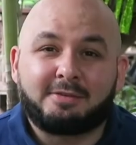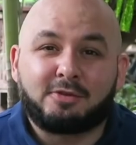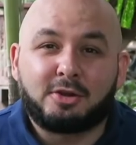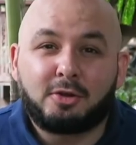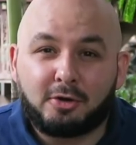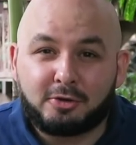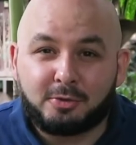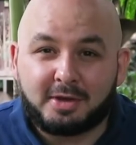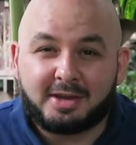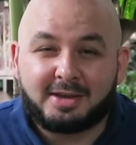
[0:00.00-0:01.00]
If you're not new
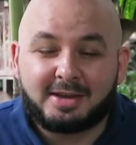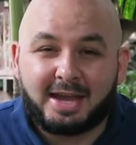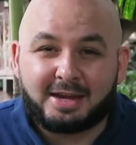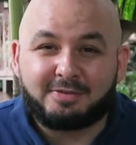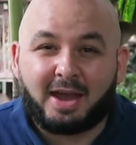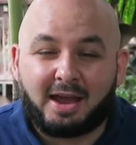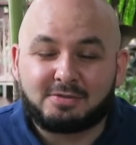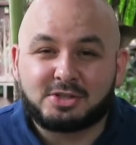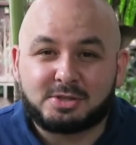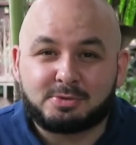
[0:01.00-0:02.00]
here, and if you
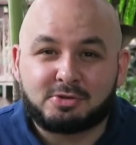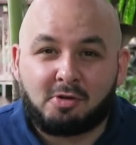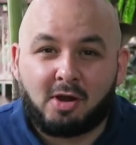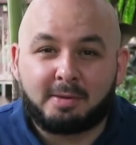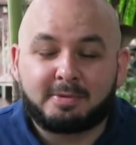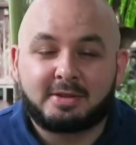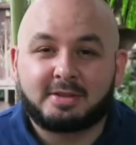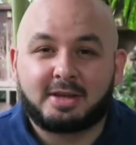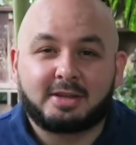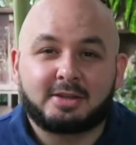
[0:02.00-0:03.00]
haven't subscribed,
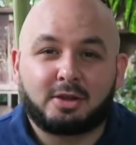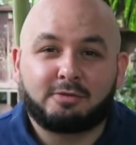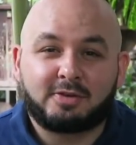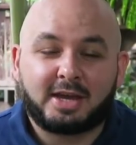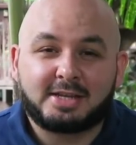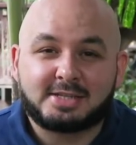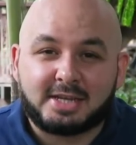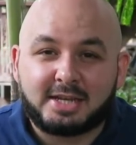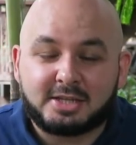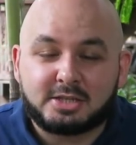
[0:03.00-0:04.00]
then don't forget to
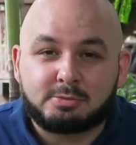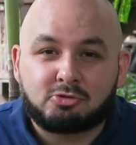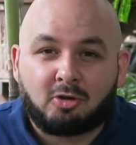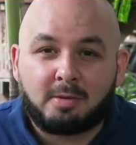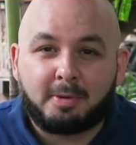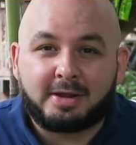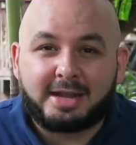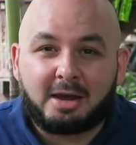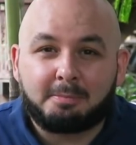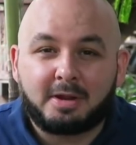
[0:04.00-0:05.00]
hit the subscribe button
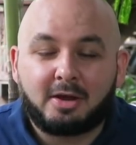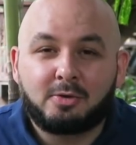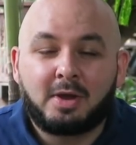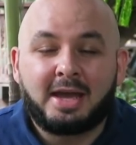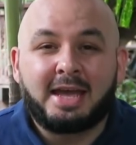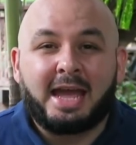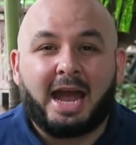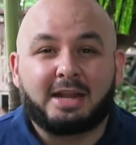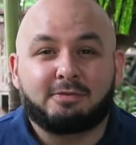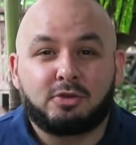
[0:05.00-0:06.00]
down below.
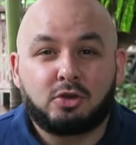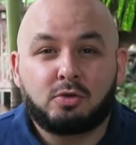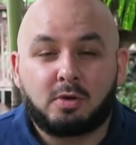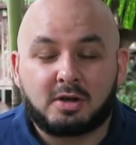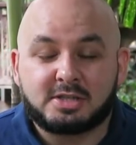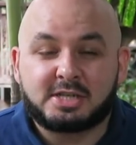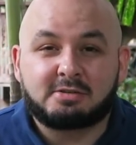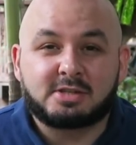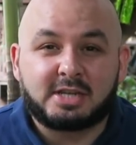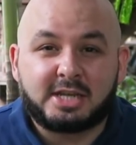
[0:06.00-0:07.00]
And if you are
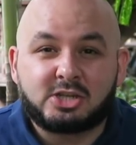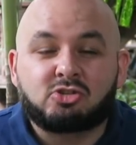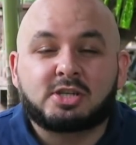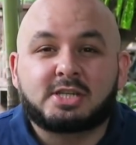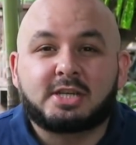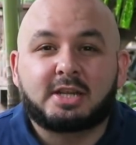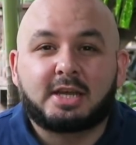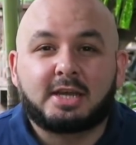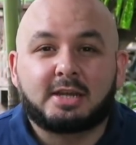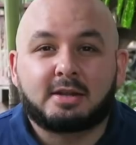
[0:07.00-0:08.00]
seriously interested
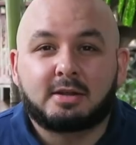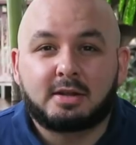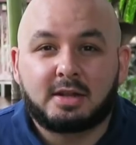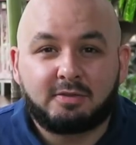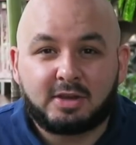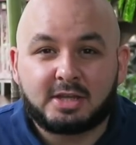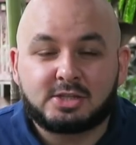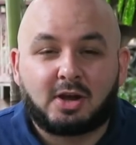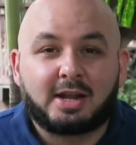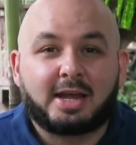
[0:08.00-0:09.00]
in living in
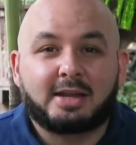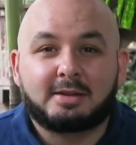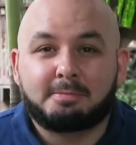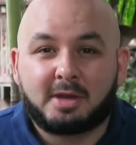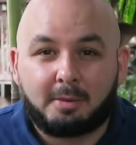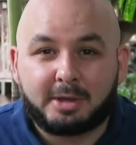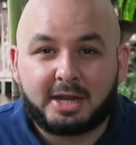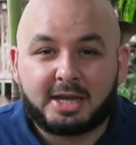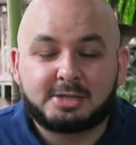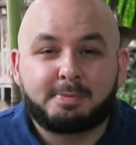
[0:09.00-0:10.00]
Thailand, becoming
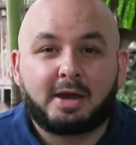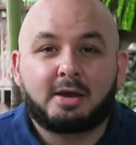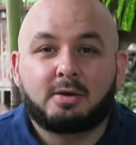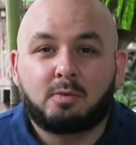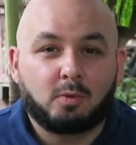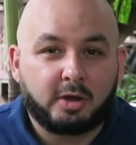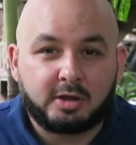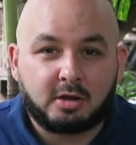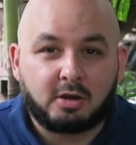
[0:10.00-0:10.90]
an expat, working